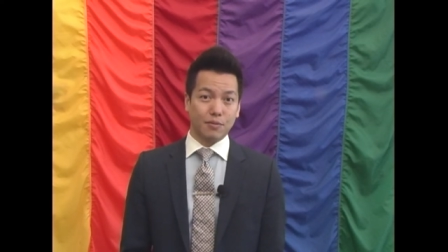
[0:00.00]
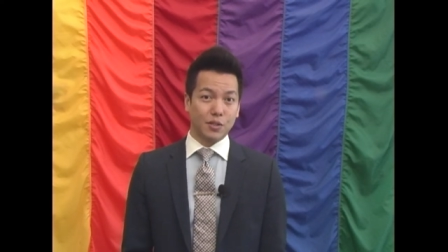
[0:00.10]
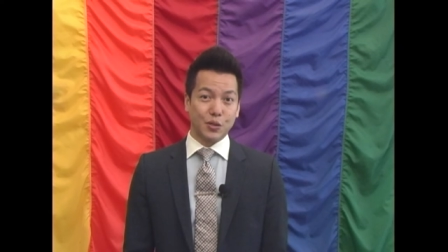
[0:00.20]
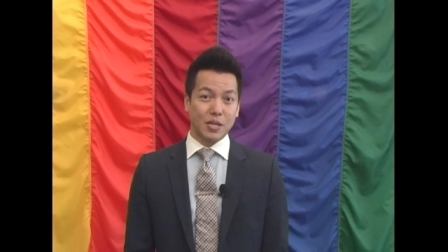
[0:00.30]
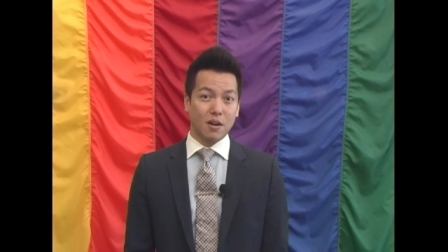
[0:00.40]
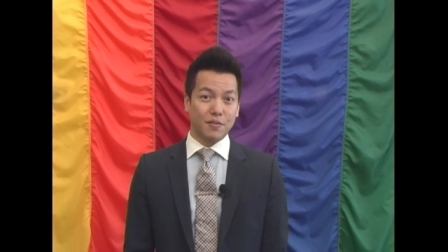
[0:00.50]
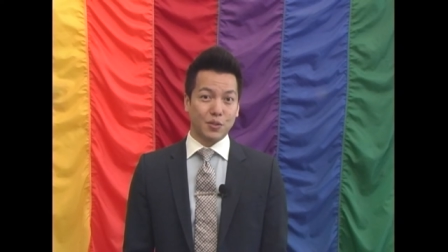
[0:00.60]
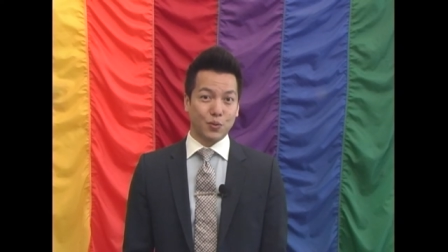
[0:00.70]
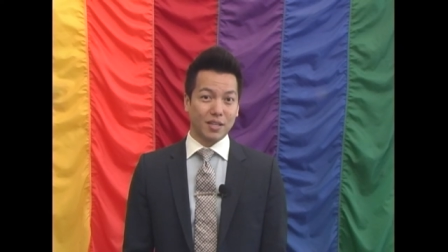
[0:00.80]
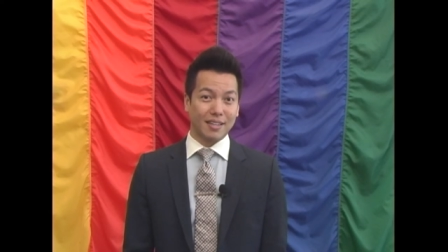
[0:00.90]
We're doing all
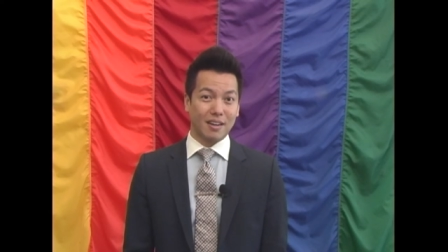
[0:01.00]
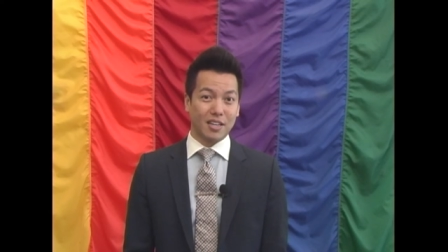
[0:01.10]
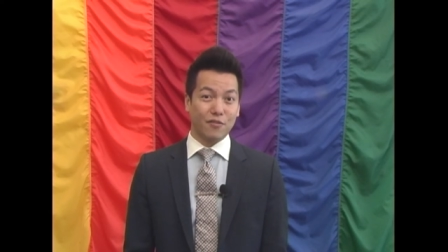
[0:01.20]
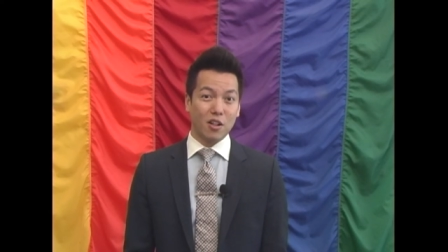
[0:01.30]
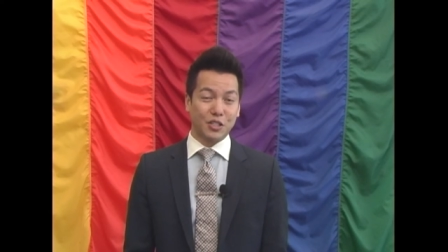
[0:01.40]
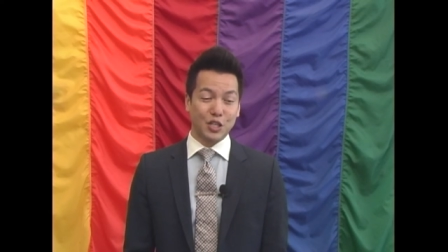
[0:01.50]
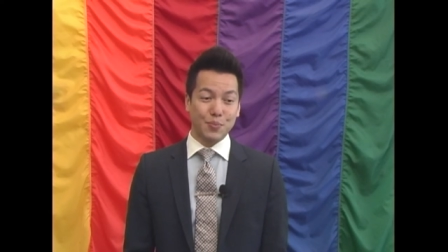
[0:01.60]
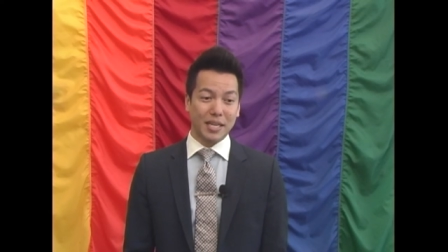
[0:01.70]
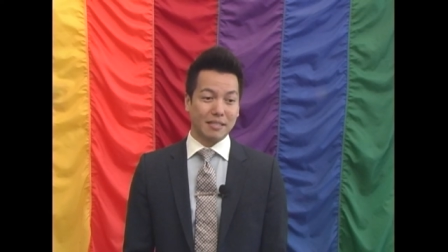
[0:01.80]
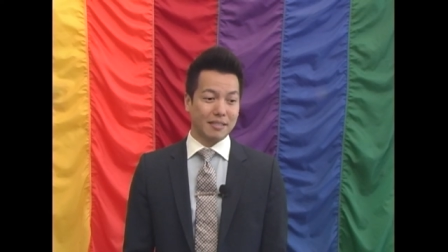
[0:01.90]
this work on a volunteer
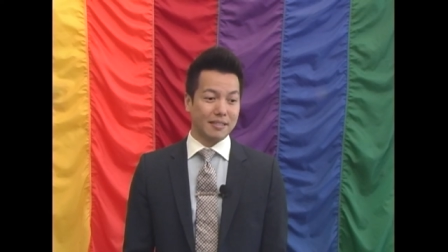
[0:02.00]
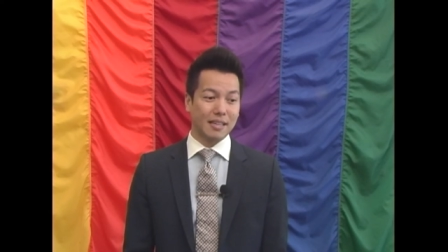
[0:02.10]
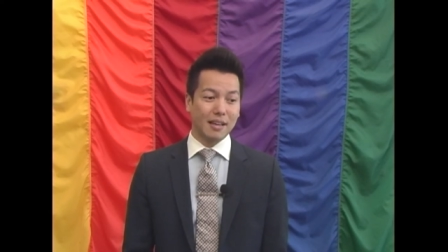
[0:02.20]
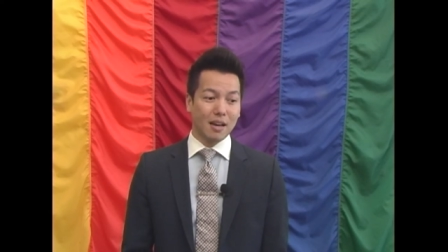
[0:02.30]
basis.